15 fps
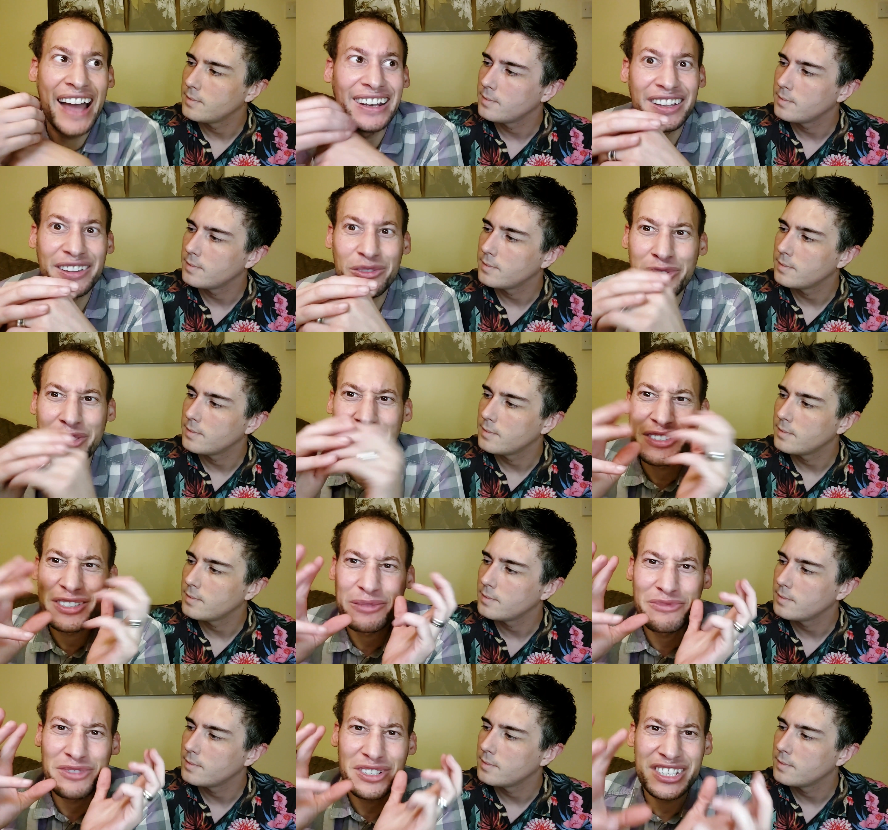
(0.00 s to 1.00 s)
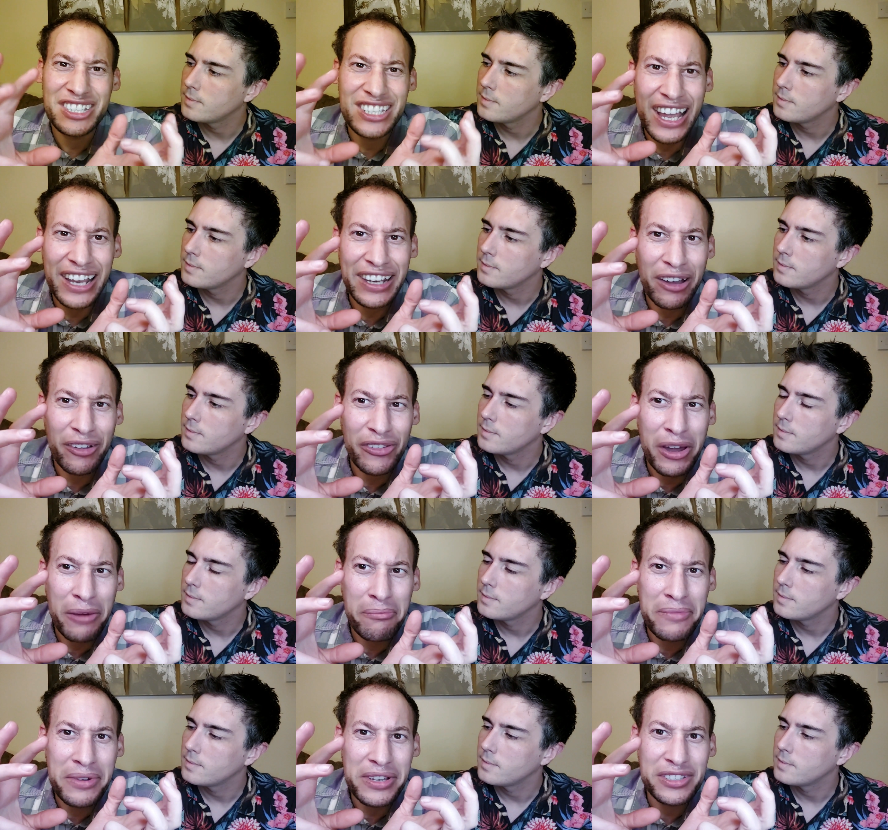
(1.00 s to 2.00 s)
Speaker 1: and I thought there were some good standout
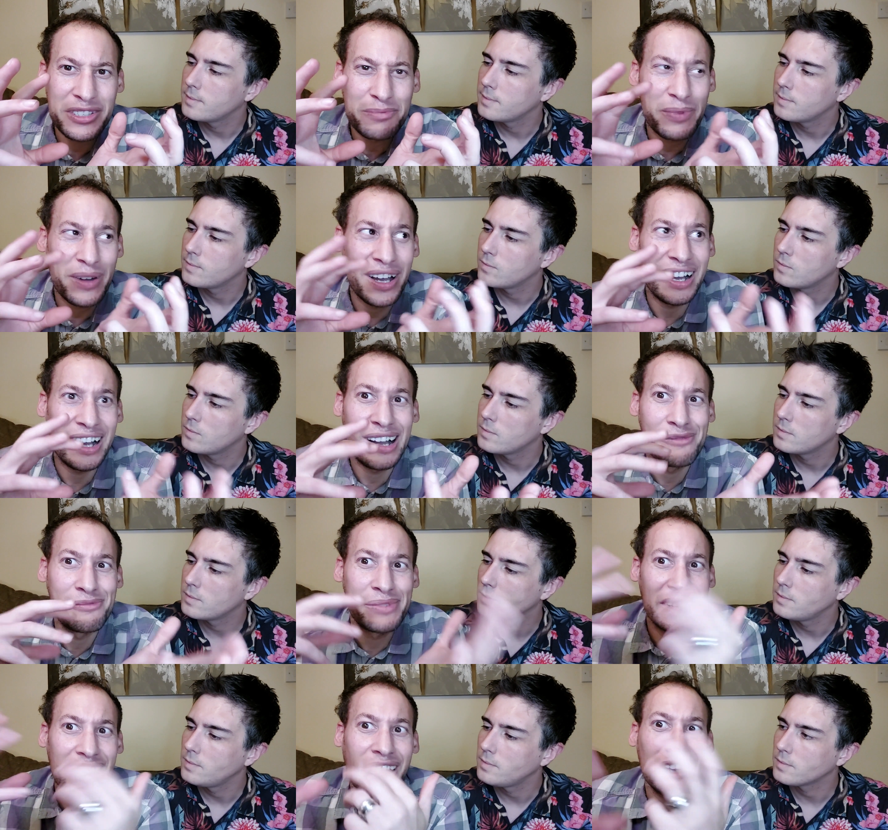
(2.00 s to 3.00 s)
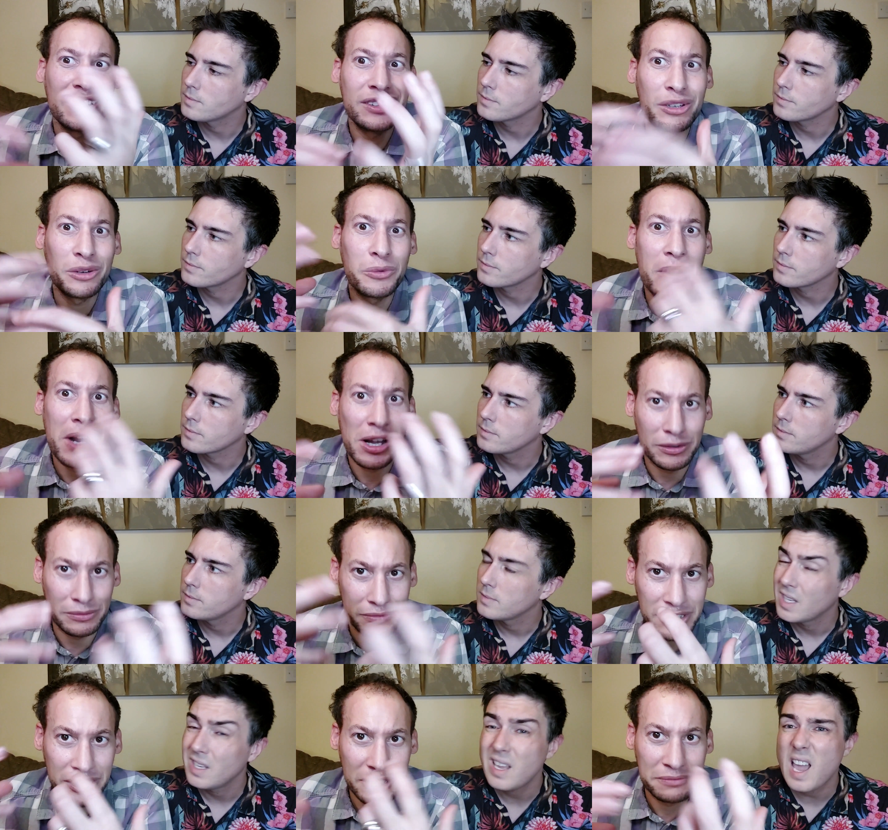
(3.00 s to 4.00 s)
numbers, but I've been
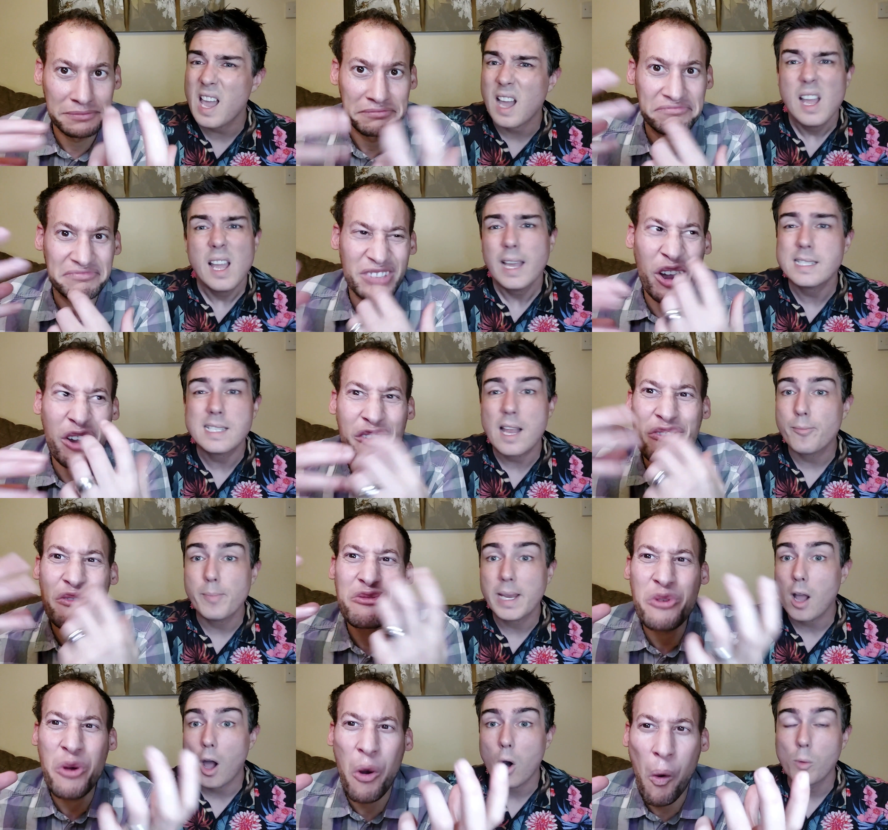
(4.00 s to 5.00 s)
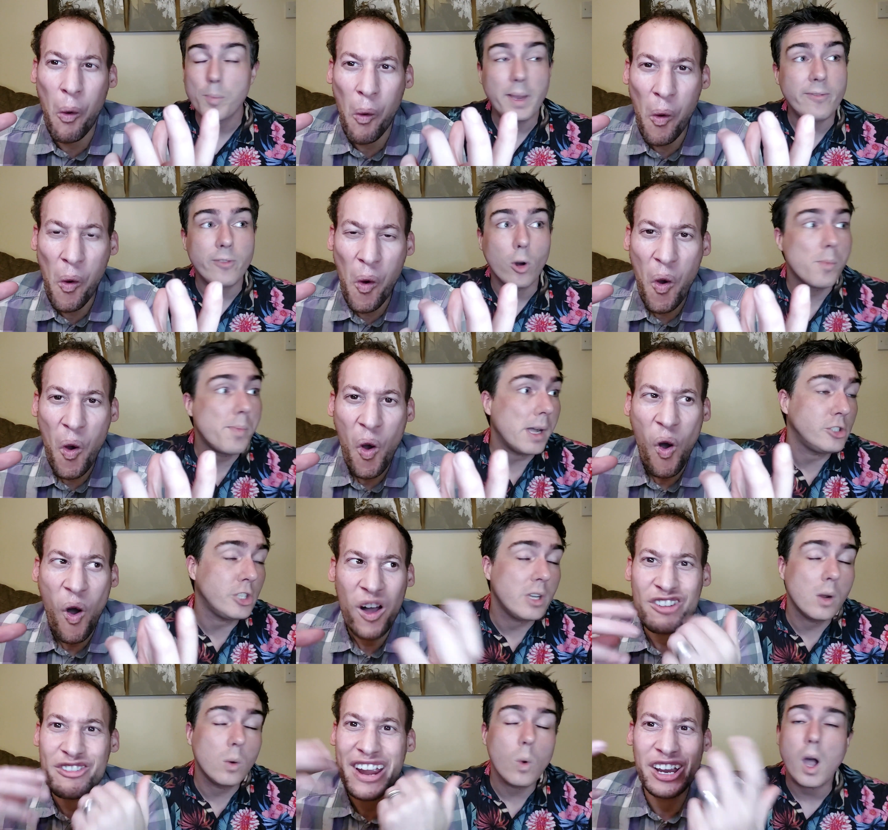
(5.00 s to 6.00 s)
underwhelmed. Yeah, it's overall. left me cold before,
Speaker 2: but
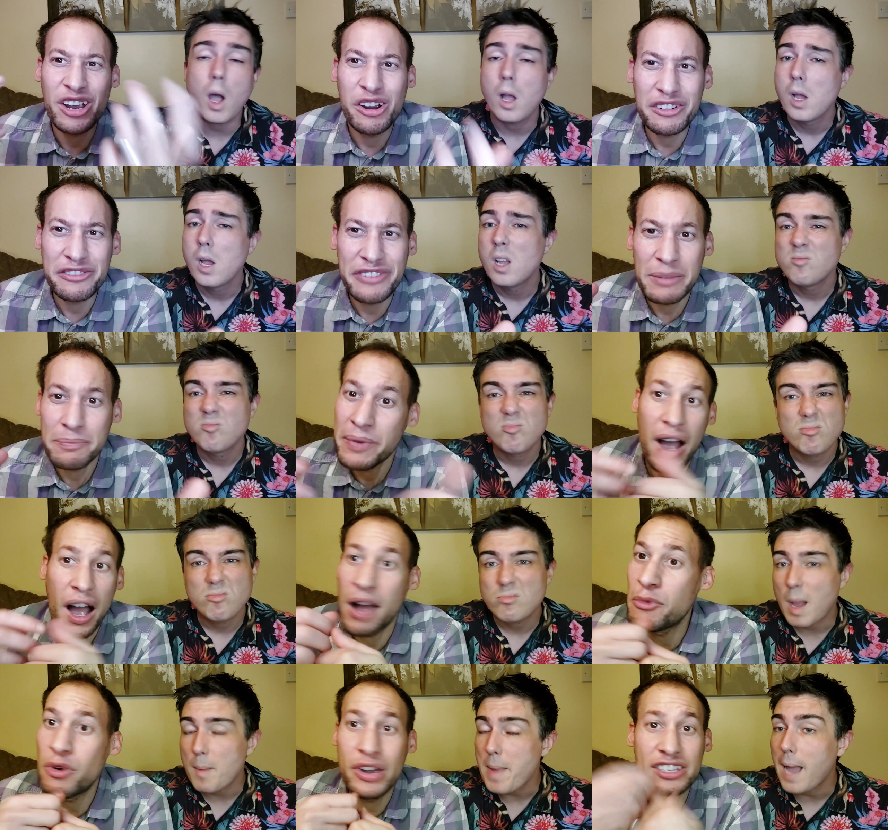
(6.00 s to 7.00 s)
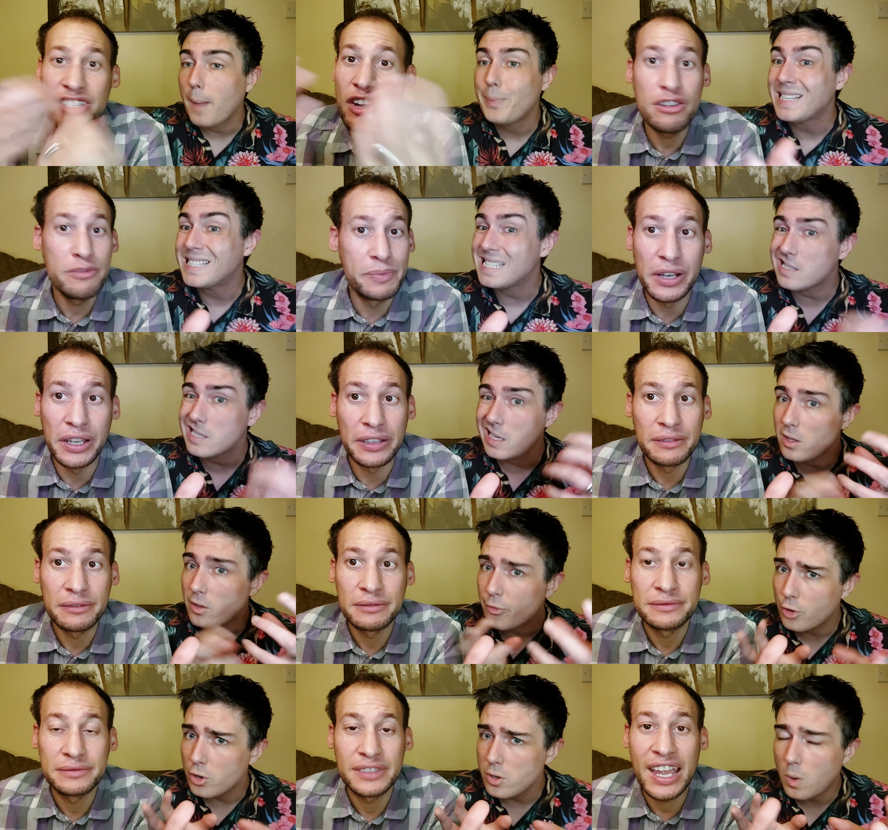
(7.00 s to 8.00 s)
you know Great what? Choreography, but I'm, I'm always happy open. to see
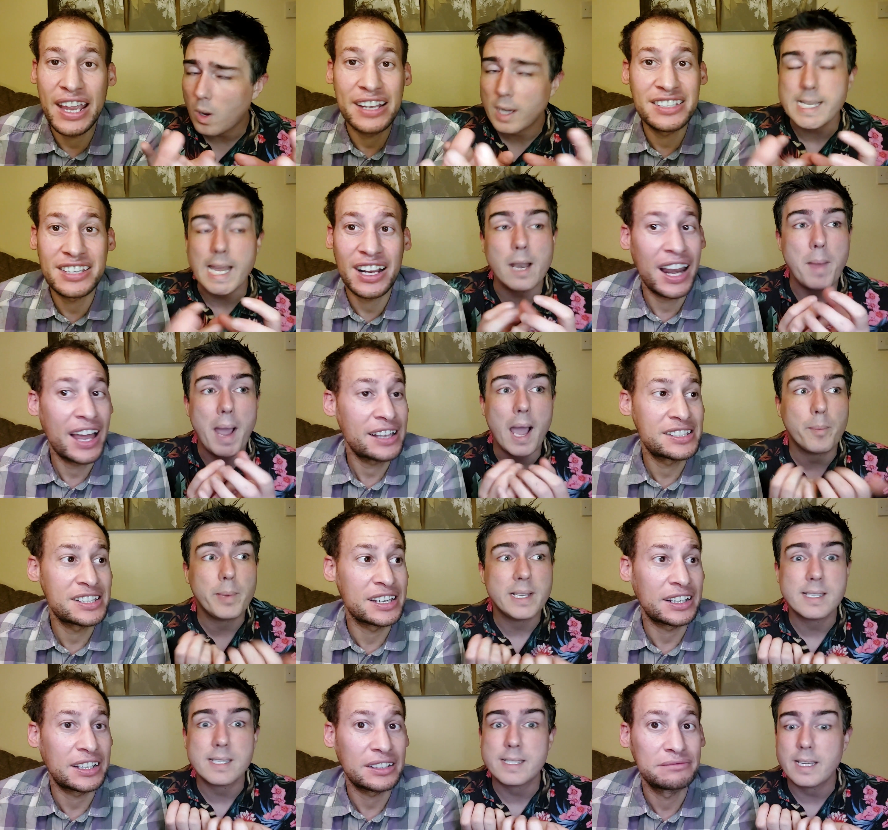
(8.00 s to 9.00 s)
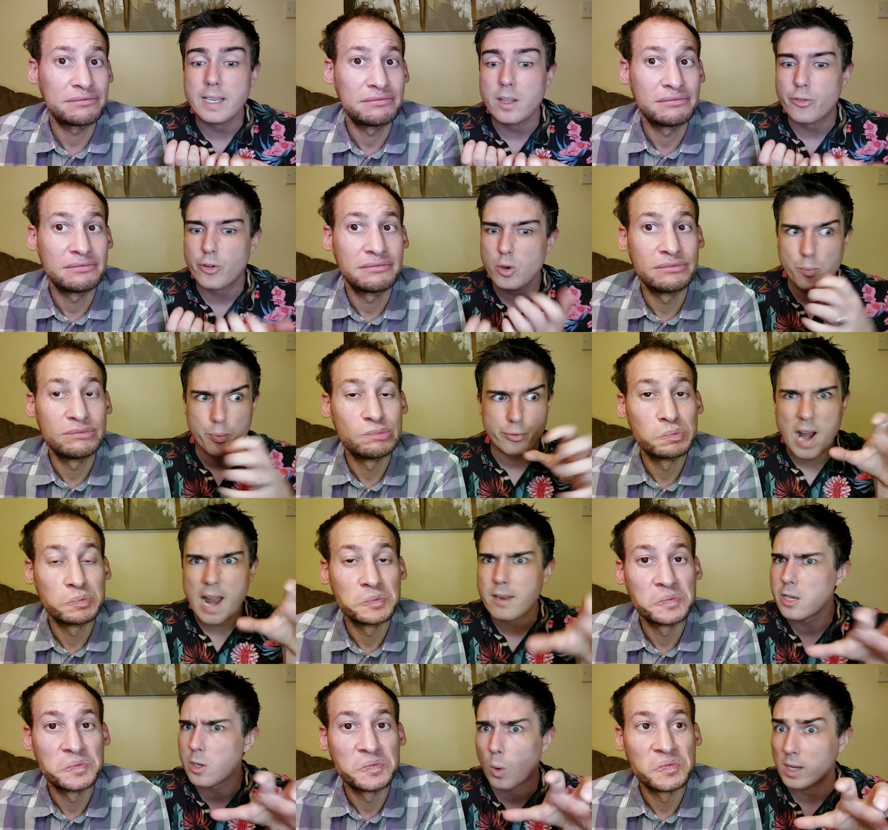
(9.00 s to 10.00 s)
it through new eyes, and I'm classic. happy to see it through
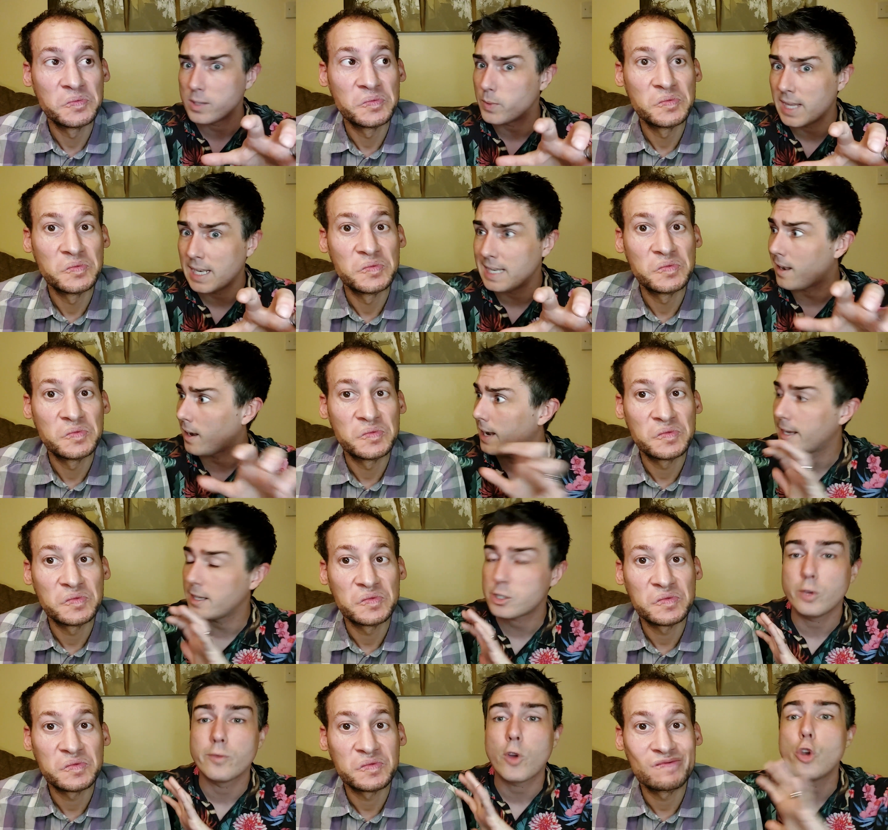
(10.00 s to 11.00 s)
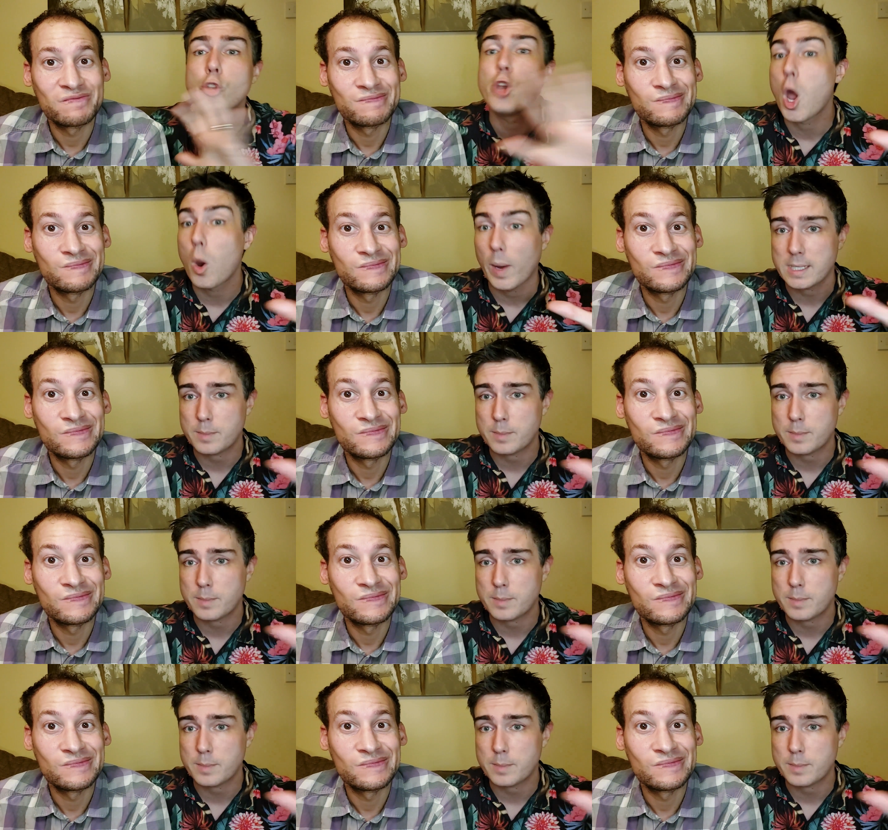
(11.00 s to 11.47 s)
brand new eyes with the little leggers who've got no